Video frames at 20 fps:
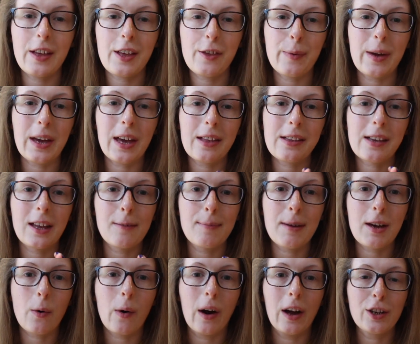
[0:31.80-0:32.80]
This week is going to
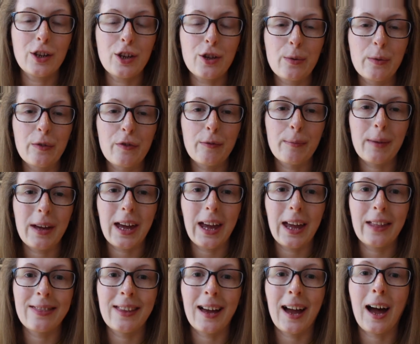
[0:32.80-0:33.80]
be quite unusual for me
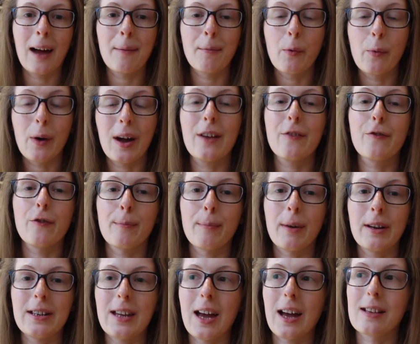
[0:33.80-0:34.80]
in that I'm away from
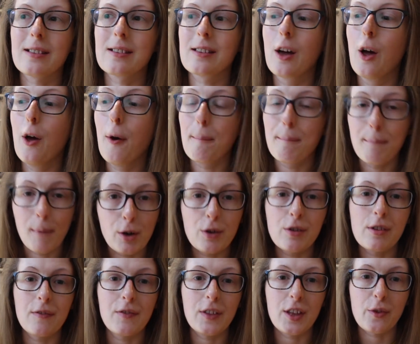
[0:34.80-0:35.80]
my desk
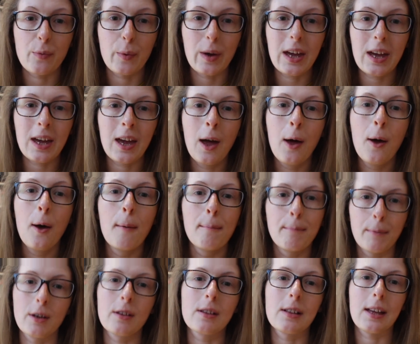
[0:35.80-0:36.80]
most of this week.
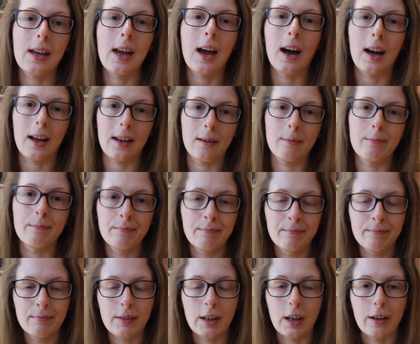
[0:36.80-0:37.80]
Mostly I am,
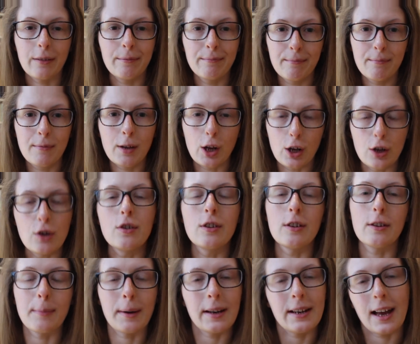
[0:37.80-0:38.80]
you know, glued
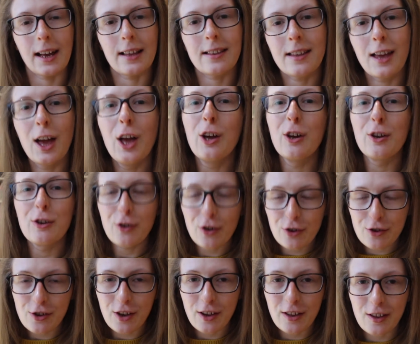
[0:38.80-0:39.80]
to my desk.
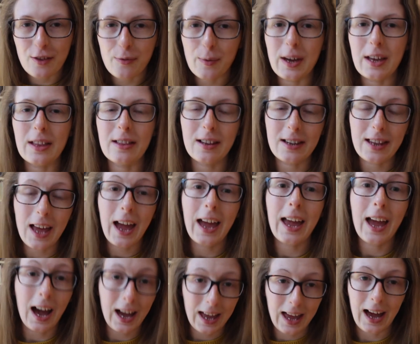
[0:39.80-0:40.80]
Not so this week.
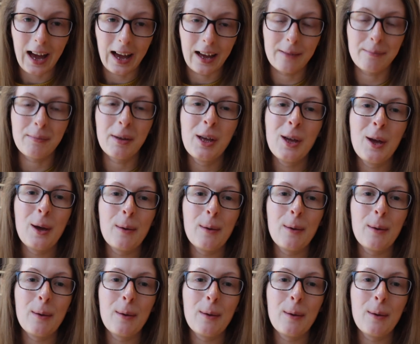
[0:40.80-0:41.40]
Today I am,